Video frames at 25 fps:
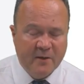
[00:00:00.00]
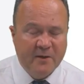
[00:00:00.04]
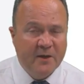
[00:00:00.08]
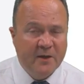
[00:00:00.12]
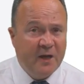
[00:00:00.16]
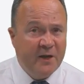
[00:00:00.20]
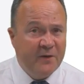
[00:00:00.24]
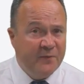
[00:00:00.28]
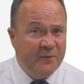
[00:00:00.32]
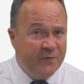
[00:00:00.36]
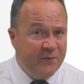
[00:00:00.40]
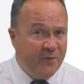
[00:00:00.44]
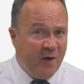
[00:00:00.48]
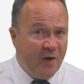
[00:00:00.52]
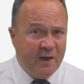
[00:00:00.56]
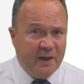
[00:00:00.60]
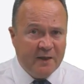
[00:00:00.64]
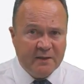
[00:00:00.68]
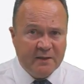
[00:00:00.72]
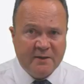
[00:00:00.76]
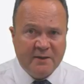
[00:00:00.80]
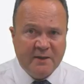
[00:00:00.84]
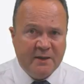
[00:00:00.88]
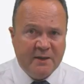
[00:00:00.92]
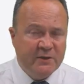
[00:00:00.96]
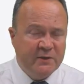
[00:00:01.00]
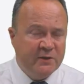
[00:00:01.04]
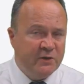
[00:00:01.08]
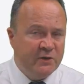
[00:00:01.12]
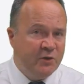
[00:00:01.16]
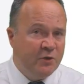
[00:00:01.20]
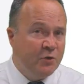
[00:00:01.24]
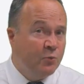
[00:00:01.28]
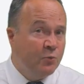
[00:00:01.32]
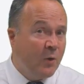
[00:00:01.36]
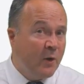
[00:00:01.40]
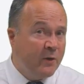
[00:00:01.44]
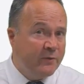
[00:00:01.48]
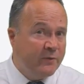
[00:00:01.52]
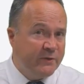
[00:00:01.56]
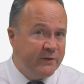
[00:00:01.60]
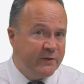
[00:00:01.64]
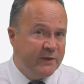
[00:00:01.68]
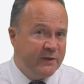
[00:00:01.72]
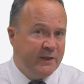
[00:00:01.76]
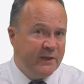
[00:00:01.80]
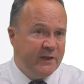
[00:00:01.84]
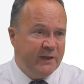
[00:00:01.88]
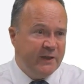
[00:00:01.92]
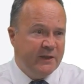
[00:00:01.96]
A finance lease, you won't
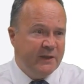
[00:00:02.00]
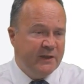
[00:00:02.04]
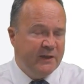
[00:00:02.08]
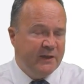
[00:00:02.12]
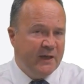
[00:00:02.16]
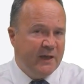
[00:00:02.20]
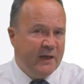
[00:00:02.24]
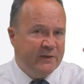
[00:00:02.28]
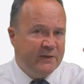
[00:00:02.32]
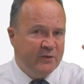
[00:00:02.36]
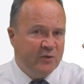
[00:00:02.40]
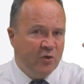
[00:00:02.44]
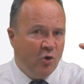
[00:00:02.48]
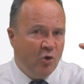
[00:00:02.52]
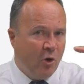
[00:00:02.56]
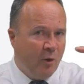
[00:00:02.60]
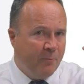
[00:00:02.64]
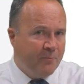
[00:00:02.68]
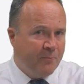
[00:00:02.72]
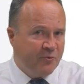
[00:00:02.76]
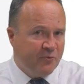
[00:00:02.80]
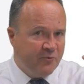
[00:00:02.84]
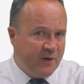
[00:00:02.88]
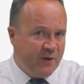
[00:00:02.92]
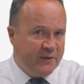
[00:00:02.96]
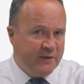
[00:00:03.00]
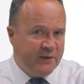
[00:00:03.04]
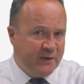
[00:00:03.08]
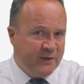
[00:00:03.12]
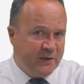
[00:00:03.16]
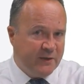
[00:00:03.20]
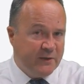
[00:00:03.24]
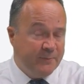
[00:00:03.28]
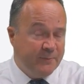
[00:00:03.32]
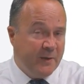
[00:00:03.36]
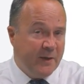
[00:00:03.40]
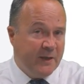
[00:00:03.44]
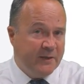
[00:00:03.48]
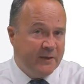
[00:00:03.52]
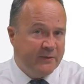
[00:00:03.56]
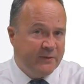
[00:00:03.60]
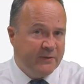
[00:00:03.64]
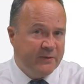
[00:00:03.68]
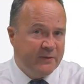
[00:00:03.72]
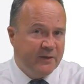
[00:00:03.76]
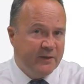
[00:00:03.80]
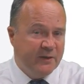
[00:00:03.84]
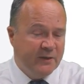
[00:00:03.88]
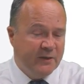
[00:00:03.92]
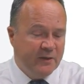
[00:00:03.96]
see as an operating
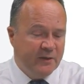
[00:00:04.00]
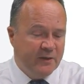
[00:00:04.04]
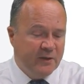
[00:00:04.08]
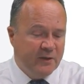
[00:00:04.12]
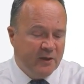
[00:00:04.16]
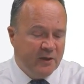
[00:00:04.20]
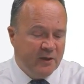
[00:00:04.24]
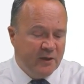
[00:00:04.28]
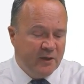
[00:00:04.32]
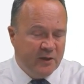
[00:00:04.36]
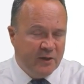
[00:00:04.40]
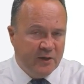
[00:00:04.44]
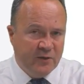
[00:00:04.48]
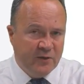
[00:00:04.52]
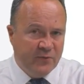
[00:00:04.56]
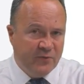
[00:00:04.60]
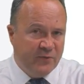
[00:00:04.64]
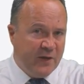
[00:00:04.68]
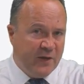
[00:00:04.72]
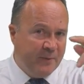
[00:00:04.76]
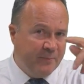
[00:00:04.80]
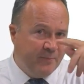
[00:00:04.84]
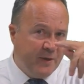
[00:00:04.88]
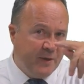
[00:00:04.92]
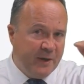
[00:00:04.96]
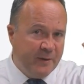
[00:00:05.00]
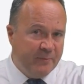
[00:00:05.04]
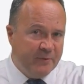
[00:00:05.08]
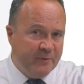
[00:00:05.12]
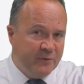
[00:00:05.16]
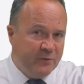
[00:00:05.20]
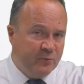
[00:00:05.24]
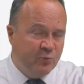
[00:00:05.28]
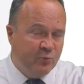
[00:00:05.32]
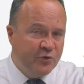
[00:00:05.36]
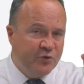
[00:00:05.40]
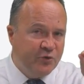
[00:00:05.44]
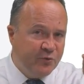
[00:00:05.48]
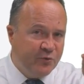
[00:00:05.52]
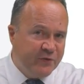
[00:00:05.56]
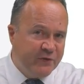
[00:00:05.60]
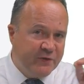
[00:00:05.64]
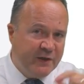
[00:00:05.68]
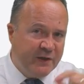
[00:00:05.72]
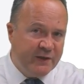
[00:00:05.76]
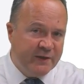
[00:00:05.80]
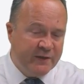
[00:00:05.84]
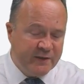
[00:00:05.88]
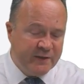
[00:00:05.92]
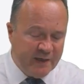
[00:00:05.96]
expense that payment. What you'll
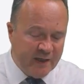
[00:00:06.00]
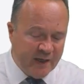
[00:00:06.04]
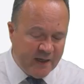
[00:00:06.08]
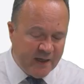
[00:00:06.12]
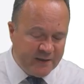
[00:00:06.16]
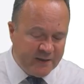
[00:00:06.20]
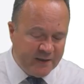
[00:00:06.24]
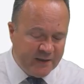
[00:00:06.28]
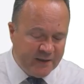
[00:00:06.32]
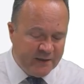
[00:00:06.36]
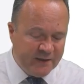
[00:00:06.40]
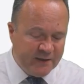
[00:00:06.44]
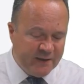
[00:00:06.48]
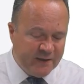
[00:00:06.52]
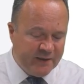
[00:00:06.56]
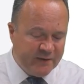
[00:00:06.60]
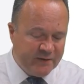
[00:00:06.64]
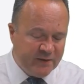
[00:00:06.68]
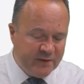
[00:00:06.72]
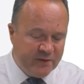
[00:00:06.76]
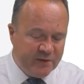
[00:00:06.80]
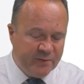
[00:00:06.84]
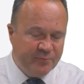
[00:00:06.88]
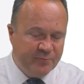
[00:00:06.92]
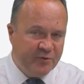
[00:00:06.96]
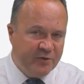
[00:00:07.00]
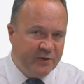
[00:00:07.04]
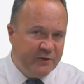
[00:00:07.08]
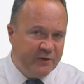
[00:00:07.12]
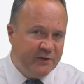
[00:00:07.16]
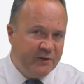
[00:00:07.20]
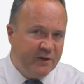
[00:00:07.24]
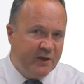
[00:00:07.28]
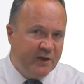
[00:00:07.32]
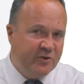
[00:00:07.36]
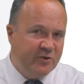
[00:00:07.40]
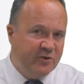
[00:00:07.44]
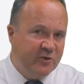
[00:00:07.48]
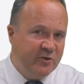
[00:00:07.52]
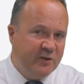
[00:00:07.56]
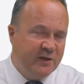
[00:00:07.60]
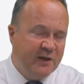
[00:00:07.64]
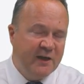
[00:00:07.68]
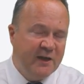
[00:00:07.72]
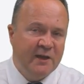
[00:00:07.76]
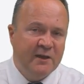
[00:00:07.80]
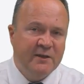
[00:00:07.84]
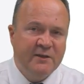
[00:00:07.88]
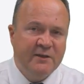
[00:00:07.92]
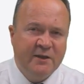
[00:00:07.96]
see instead is depreciation
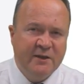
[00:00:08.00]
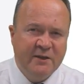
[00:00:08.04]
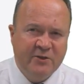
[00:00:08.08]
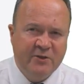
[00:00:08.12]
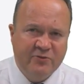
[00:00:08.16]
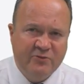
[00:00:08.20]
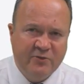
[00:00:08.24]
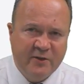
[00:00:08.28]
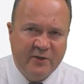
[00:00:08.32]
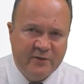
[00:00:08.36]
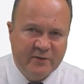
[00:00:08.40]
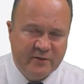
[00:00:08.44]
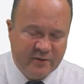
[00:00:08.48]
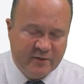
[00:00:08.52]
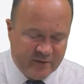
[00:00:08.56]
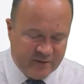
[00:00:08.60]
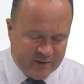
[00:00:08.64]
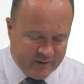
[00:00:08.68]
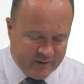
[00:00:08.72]
and interest.